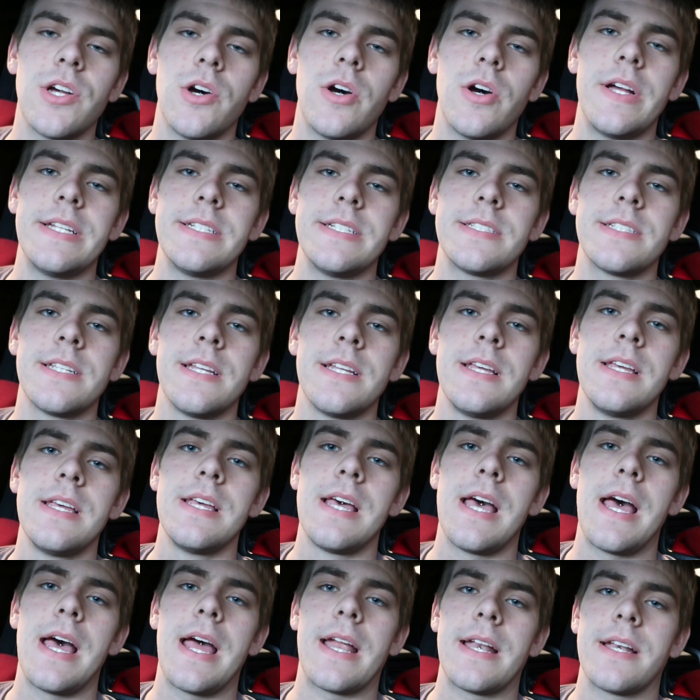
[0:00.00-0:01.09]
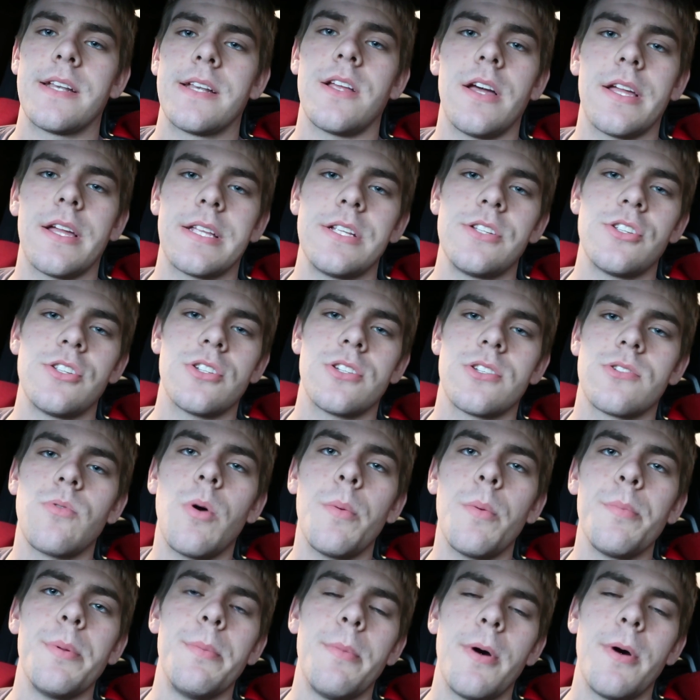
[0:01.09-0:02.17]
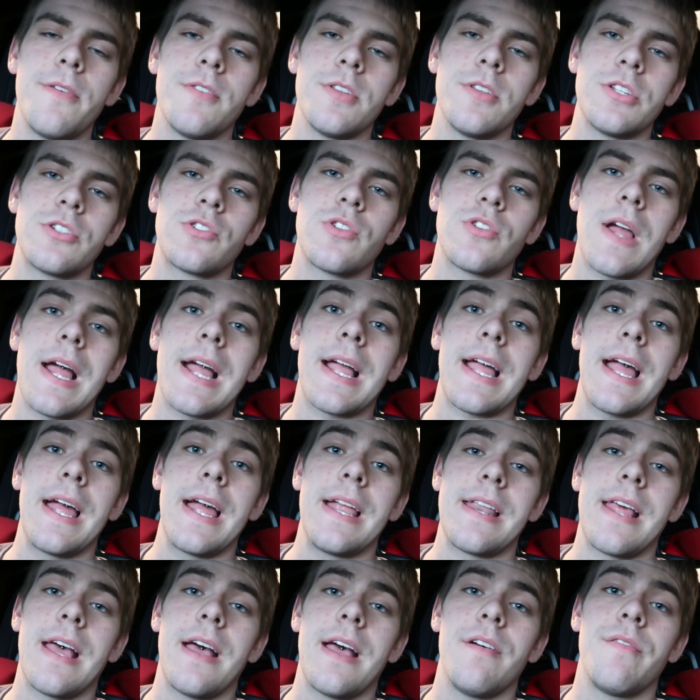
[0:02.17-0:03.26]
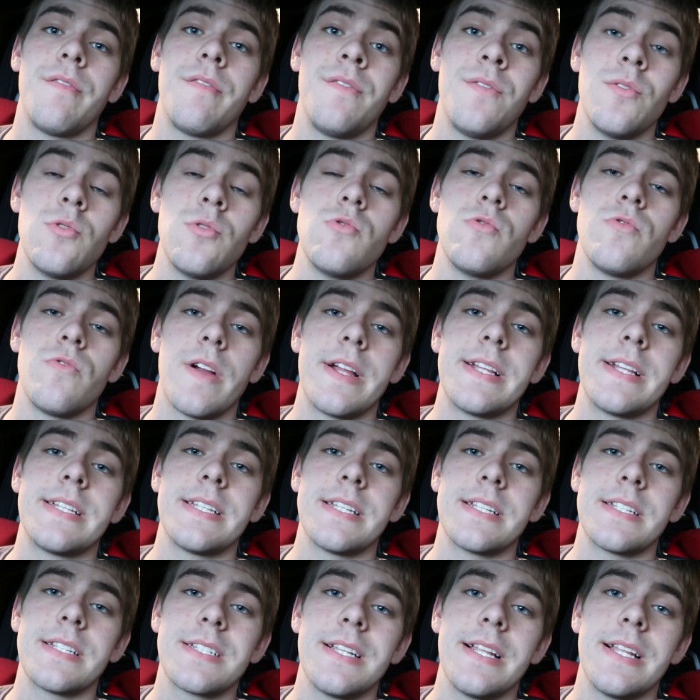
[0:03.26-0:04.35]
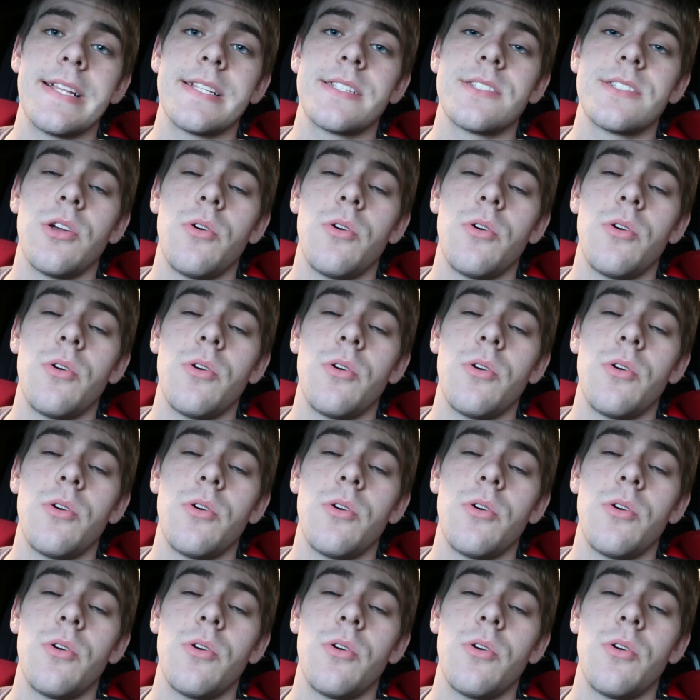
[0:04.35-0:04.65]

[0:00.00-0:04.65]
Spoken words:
tyres, and I can just swap them over at the track and have full racing slicks.